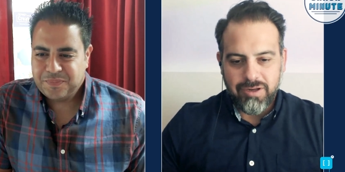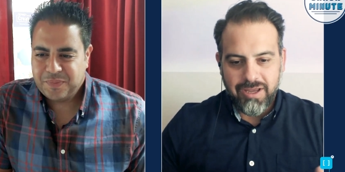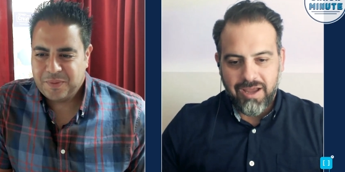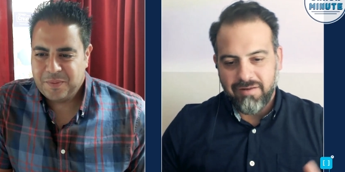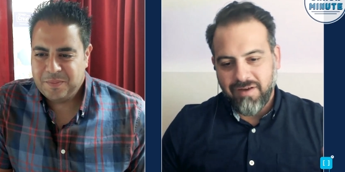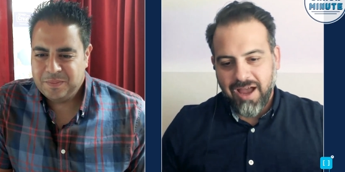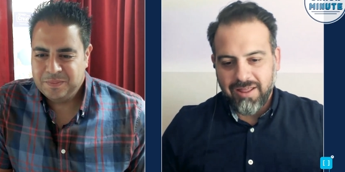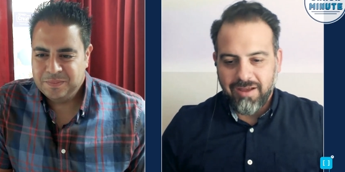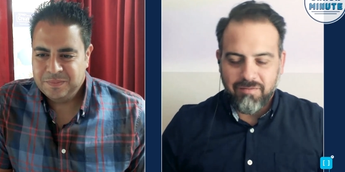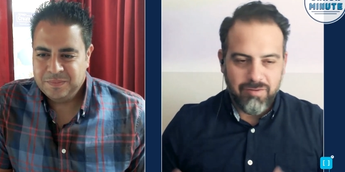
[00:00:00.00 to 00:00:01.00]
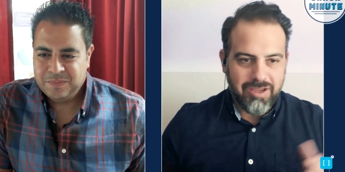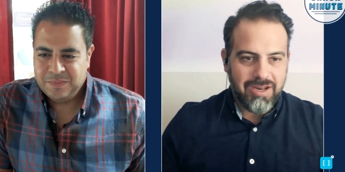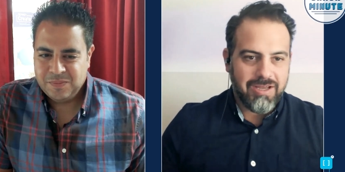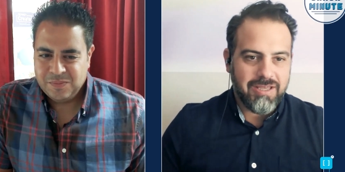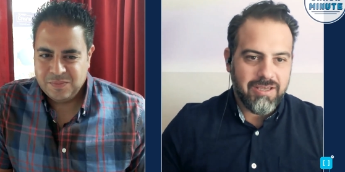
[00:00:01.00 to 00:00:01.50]
Speaker 1: kind of high level,
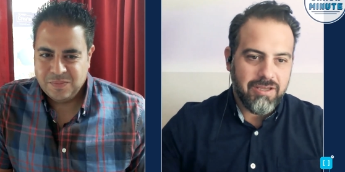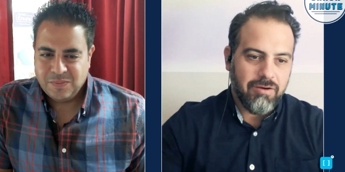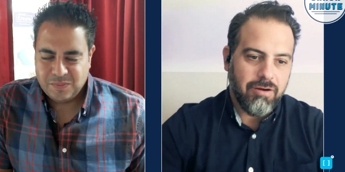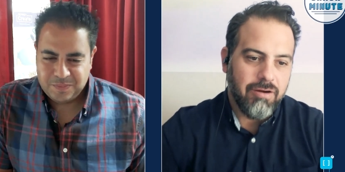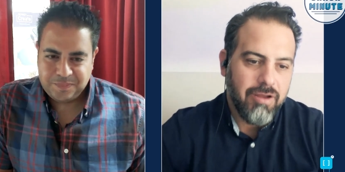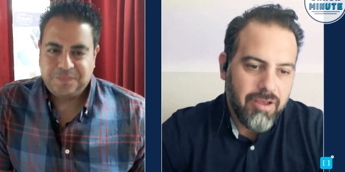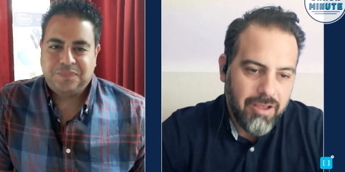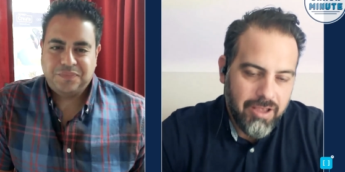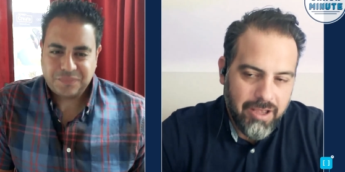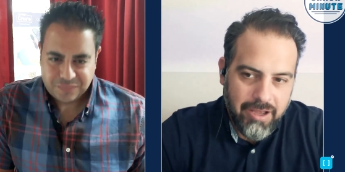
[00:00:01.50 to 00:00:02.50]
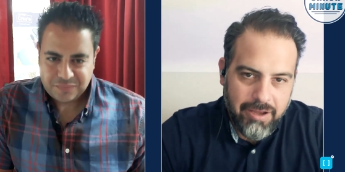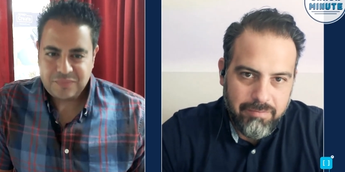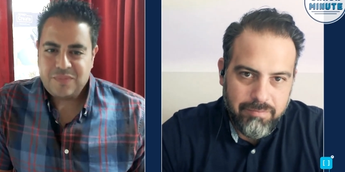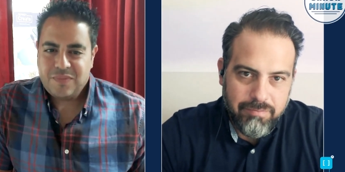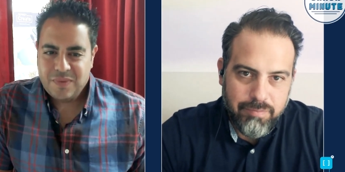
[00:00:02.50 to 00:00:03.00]
connecting your
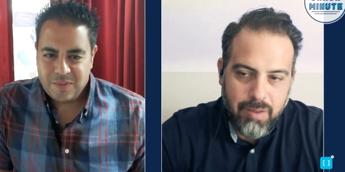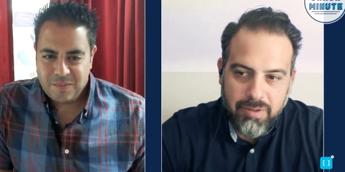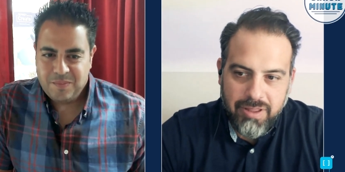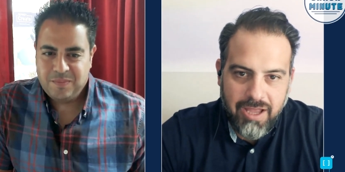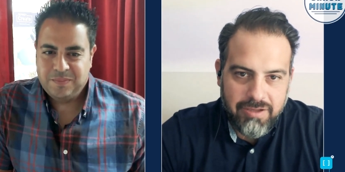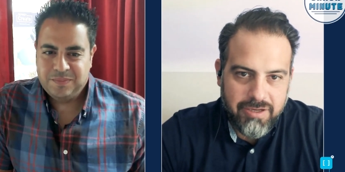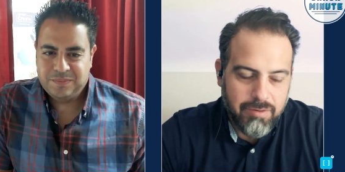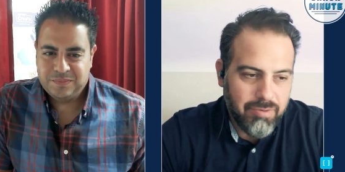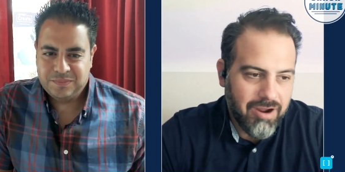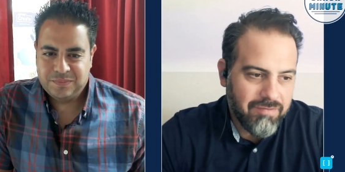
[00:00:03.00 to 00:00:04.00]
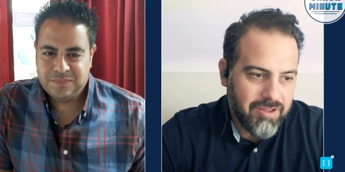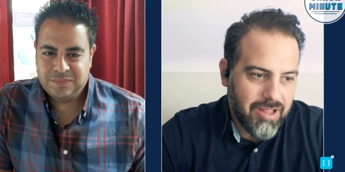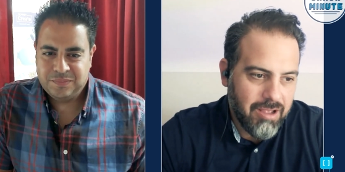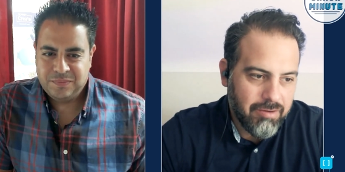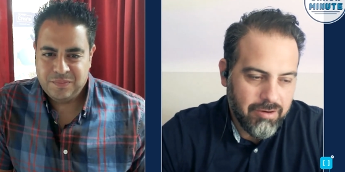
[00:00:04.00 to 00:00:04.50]
um, public cloud to your private
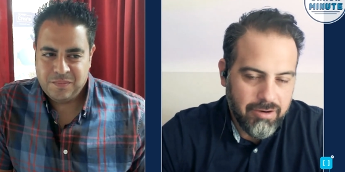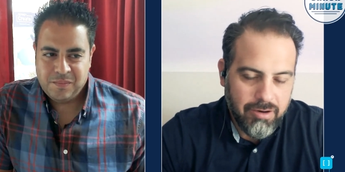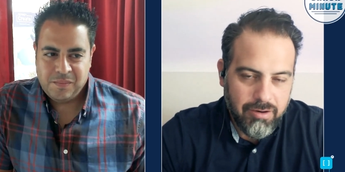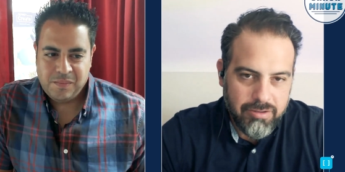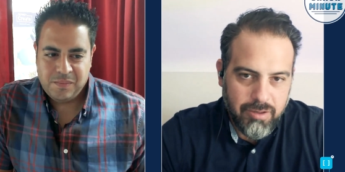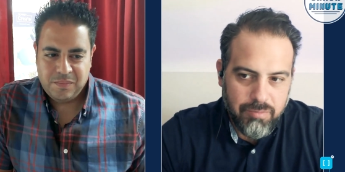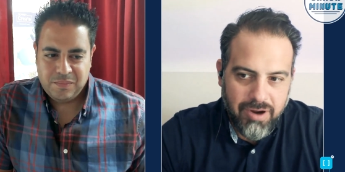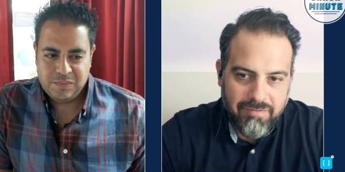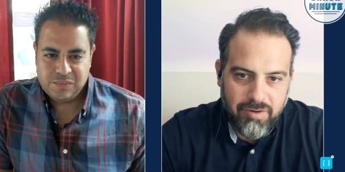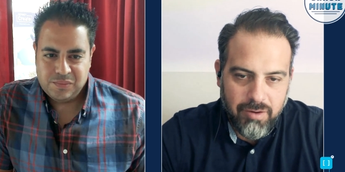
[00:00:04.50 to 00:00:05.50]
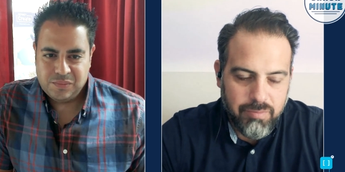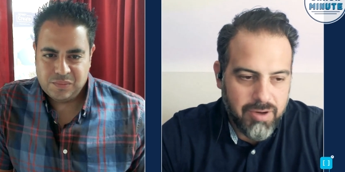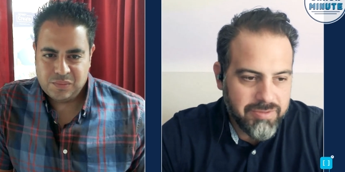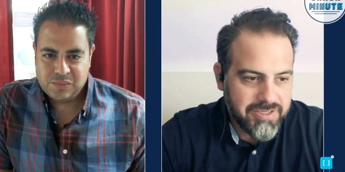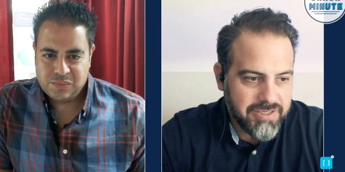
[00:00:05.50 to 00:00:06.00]
cloud or your, or your private
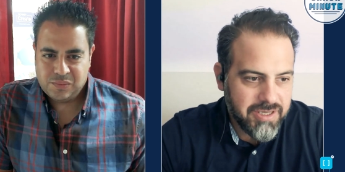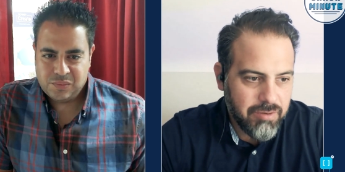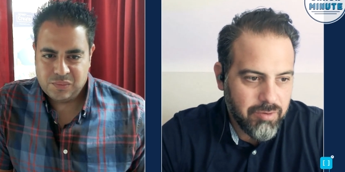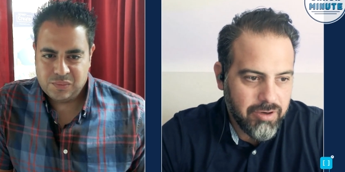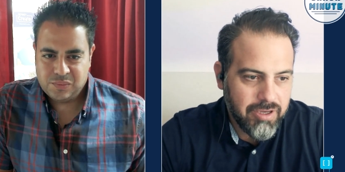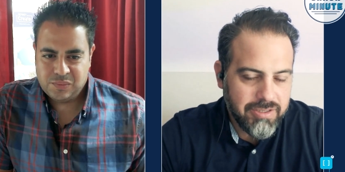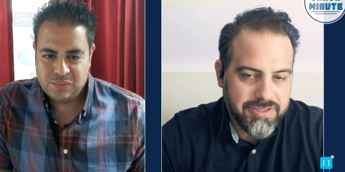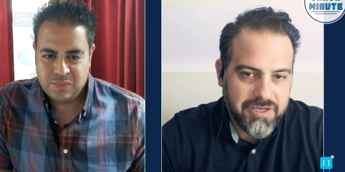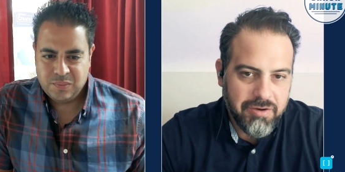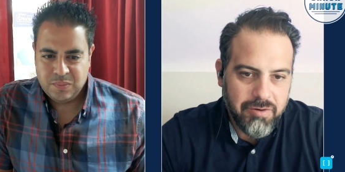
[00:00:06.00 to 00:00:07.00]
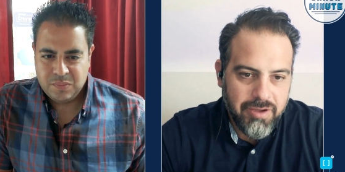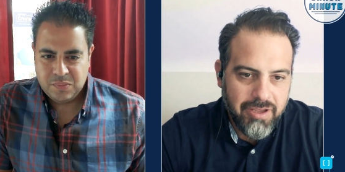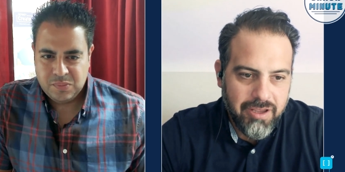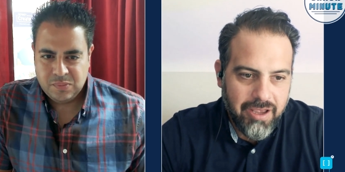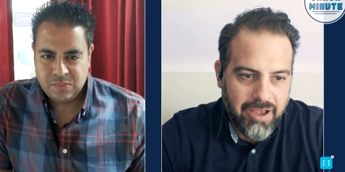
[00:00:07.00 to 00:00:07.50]
on-premises network. And so
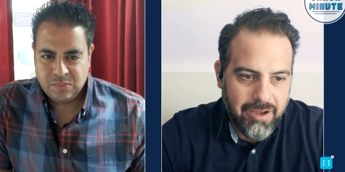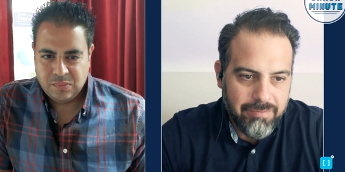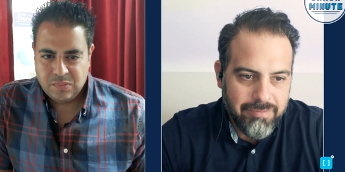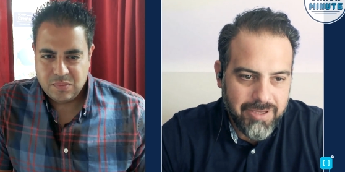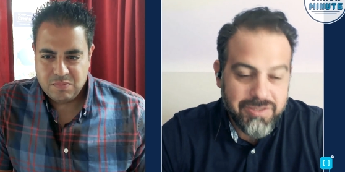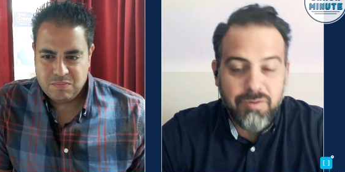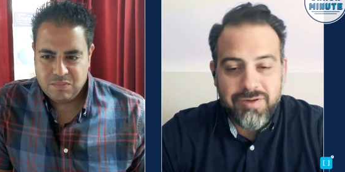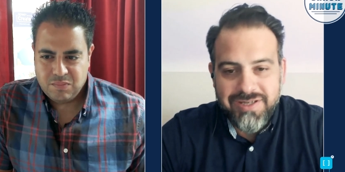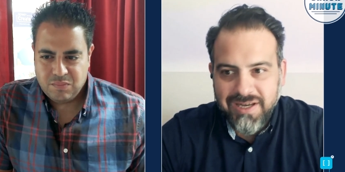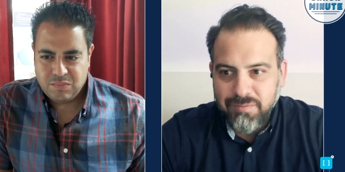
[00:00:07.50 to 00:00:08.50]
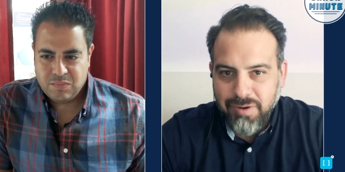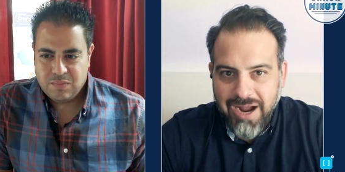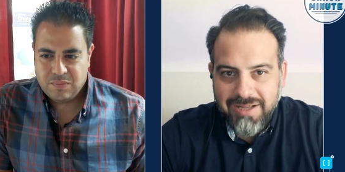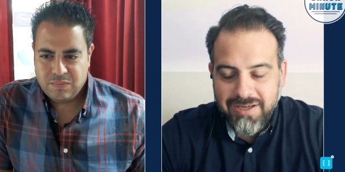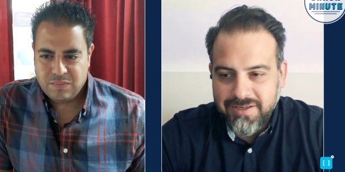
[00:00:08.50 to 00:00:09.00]
um, it's cool to see it in
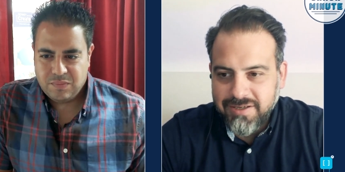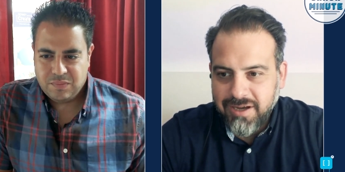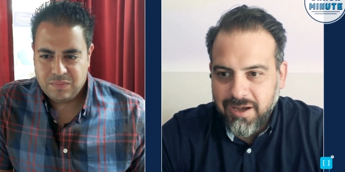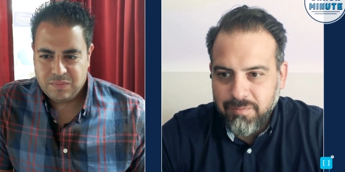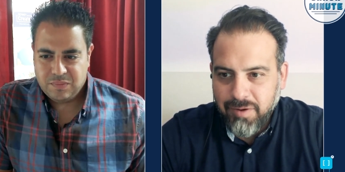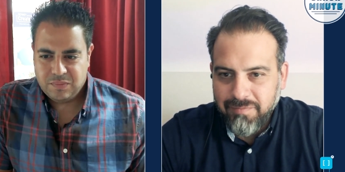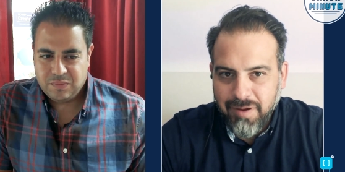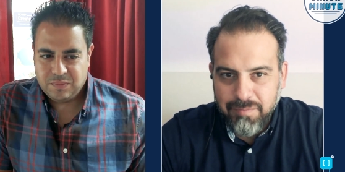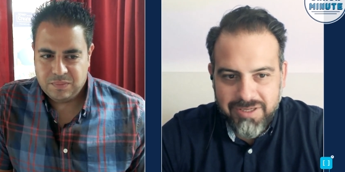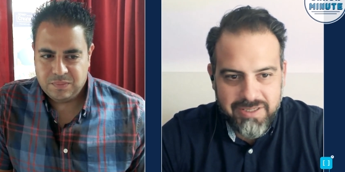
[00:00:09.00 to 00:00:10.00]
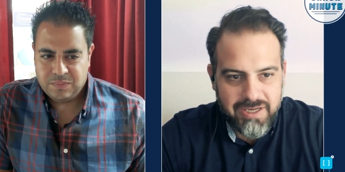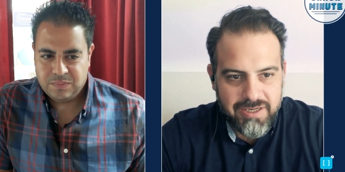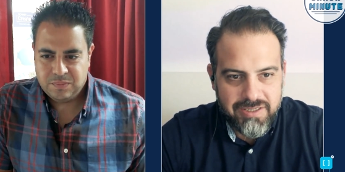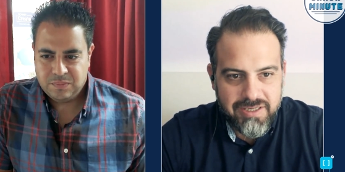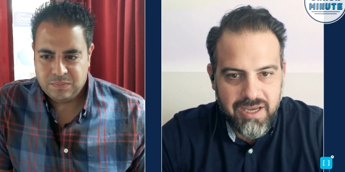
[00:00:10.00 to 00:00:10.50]
practice. Um, I'm, I'm
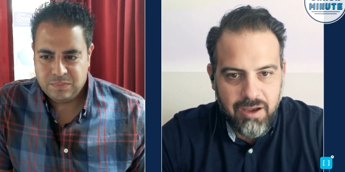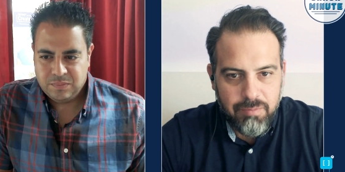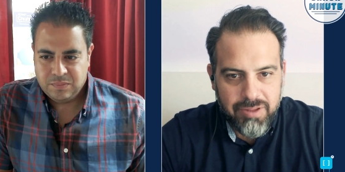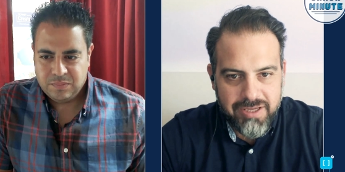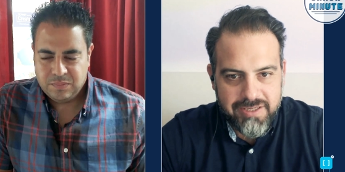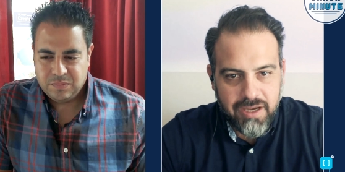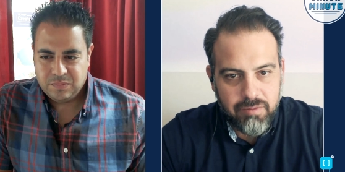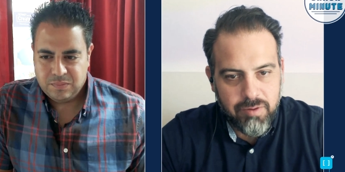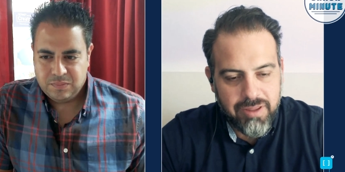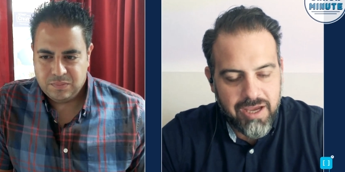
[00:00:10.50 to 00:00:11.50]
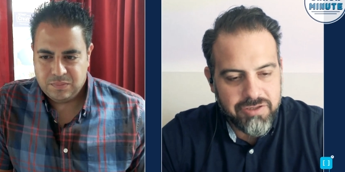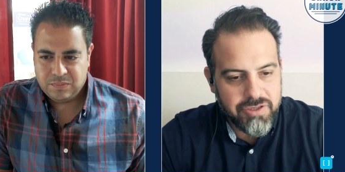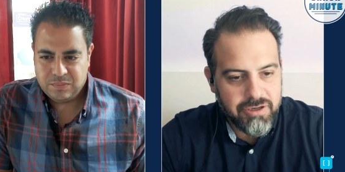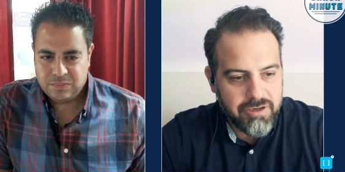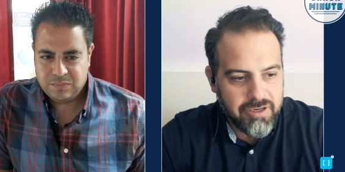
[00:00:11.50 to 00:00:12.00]
excited to see how it plays out with
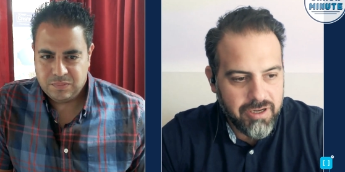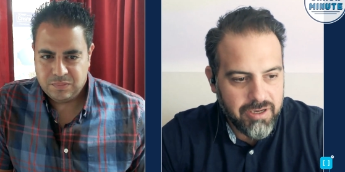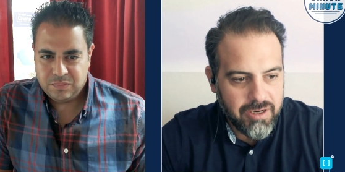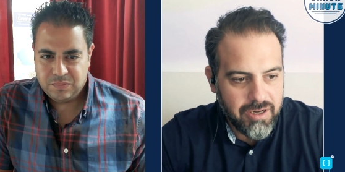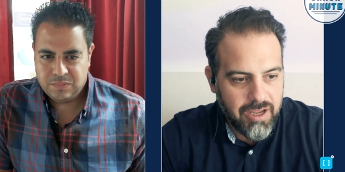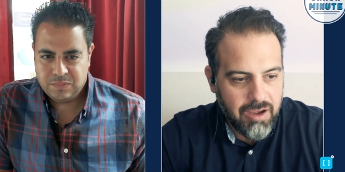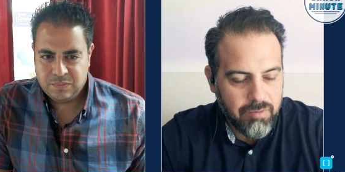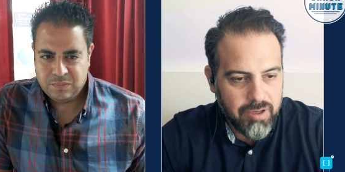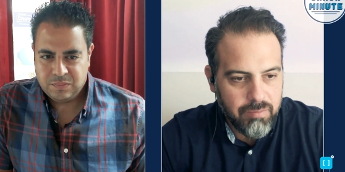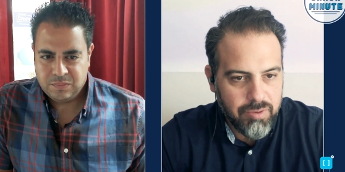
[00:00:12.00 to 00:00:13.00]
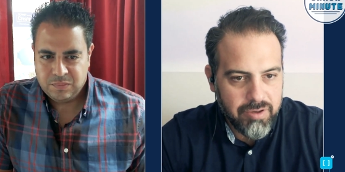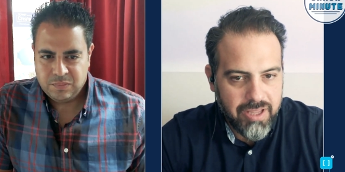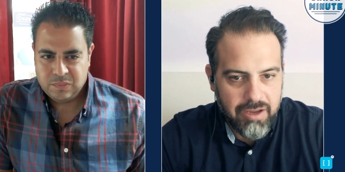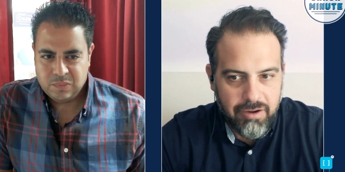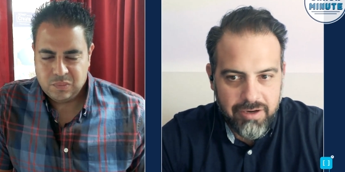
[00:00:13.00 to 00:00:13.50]
Azure and, and how we can
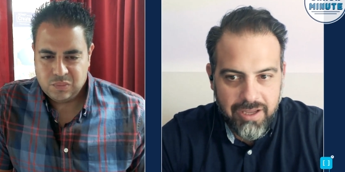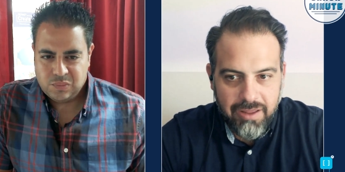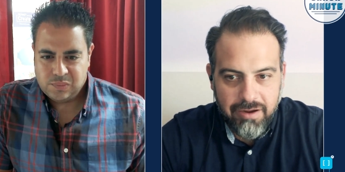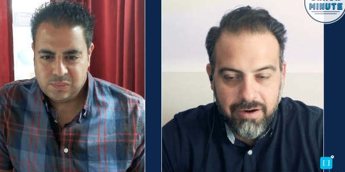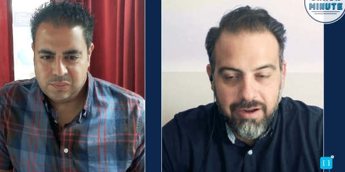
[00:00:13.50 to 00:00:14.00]
put that all together.